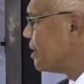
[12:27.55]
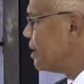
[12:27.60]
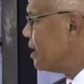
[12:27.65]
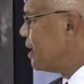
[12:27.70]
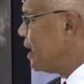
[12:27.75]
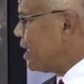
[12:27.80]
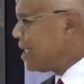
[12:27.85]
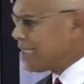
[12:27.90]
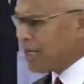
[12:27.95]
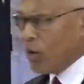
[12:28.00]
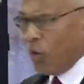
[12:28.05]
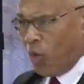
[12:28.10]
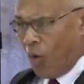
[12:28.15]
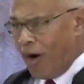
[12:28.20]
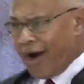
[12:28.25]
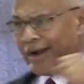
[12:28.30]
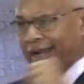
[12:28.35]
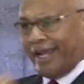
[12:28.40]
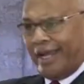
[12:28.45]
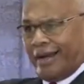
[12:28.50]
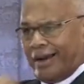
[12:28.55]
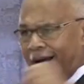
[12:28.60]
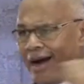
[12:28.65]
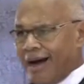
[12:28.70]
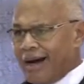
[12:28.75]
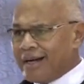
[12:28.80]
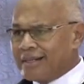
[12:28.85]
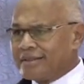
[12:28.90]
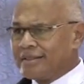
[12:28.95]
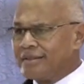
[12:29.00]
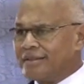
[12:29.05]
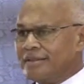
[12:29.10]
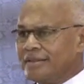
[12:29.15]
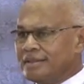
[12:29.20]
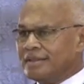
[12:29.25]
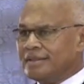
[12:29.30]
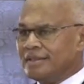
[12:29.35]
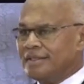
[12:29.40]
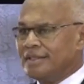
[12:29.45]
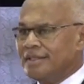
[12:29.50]
He's a walking God.
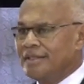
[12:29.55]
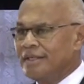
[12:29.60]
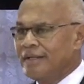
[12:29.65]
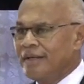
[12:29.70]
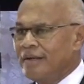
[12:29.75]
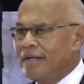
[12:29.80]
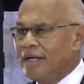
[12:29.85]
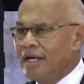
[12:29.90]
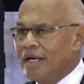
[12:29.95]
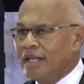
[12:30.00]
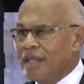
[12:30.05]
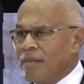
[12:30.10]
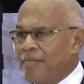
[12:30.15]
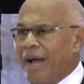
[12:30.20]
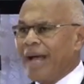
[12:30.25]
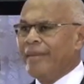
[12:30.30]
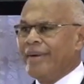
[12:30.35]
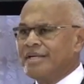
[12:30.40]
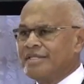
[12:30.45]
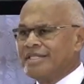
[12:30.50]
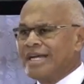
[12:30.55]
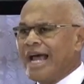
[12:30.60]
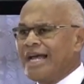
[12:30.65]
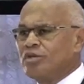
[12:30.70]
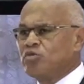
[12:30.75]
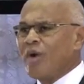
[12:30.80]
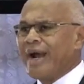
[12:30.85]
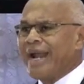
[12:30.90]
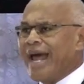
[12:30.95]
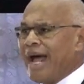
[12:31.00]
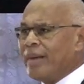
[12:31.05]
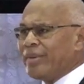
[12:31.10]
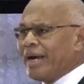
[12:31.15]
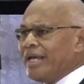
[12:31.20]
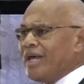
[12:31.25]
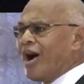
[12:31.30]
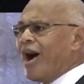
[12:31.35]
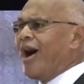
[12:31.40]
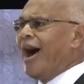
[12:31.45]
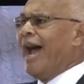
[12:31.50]
The Bible says, whatever
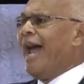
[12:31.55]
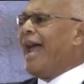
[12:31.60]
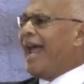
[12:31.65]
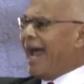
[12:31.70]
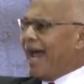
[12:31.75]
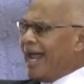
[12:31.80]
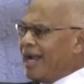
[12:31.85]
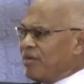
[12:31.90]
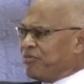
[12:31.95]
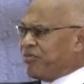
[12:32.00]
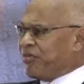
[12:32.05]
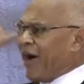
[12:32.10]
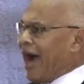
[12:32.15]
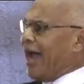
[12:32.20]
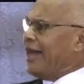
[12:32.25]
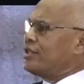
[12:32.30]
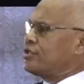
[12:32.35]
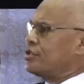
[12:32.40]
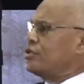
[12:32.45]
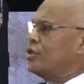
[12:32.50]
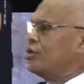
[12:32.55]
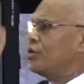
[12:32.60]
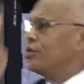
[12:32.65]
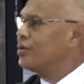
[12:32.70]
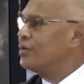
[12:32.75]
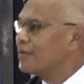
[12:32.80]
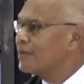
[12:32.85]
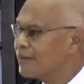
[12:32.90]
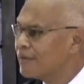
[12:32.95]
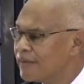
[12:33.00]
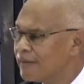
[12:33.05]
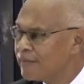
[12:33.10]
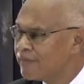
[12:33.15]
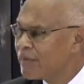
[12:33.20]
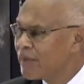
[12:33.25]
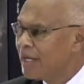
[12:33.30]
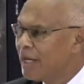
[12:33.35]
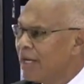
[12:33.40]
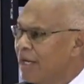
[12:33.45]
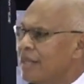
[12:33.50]
your hand finds to do,
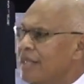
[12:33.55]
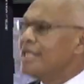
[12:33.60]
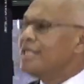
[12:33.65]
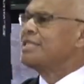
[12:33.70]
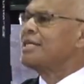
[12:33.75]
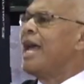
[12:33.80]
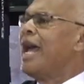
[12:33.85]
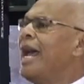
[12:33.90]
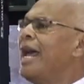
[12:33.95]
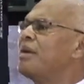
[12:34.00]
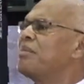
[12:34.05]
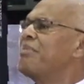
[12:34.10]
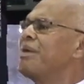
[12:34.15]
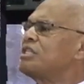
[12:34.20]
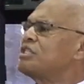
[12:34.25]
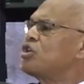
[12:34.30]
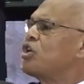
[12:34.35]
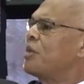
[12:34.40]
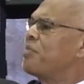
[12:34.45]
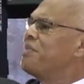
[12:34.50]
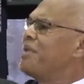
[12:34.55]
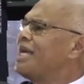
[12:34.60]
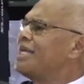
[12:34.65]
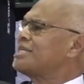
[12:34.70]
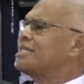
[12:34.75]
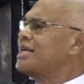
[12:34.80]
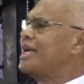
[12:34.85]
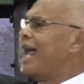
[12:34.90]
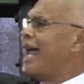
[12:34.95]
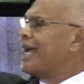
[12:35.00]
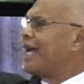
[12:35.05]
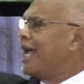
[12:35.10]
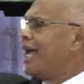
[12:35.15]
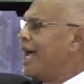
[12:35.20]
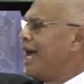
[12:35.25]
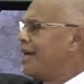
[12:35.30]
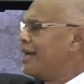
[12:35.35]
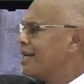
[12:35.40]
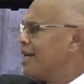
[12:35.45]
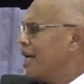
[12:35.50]
this hand must not be a slack
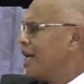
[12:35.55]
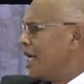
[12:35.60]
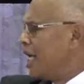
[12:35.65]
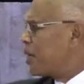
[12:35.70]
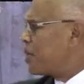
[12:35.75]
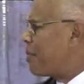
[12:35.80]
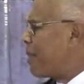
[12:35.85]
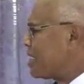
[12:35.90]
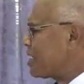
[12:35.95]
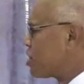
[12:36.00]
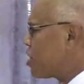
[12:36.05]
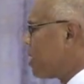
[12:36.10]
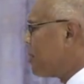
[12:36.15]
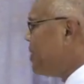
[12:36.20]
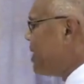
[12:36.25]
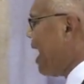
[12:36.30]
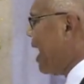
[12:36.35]
hand. It must not be a